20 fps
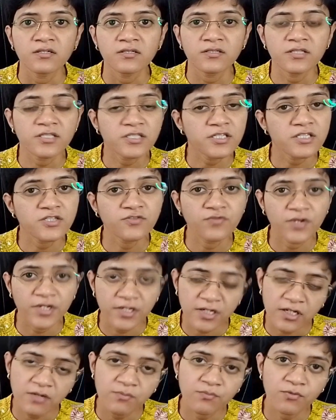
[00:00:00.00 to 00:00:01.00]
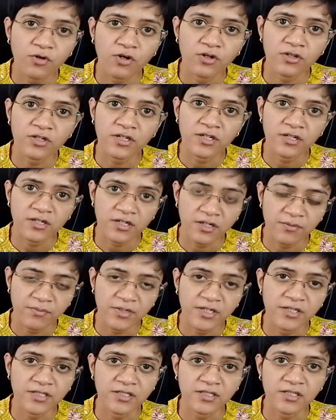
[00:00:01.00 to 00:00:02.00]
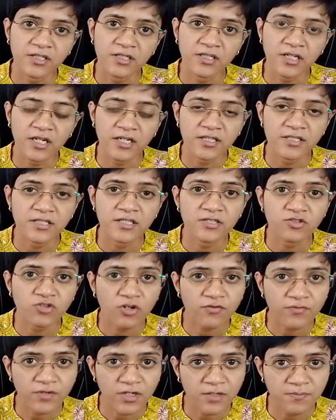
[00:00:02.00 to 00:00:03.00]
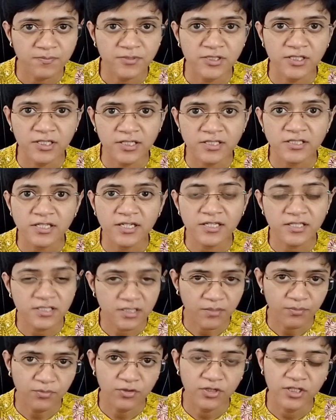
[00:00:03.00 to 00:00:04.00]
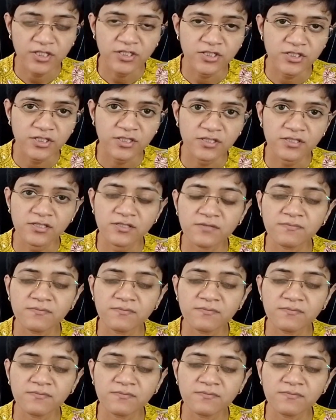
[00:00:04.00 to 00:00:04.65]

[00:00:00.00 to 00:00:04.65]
This is very important remedy in cases of abscess and suppurations.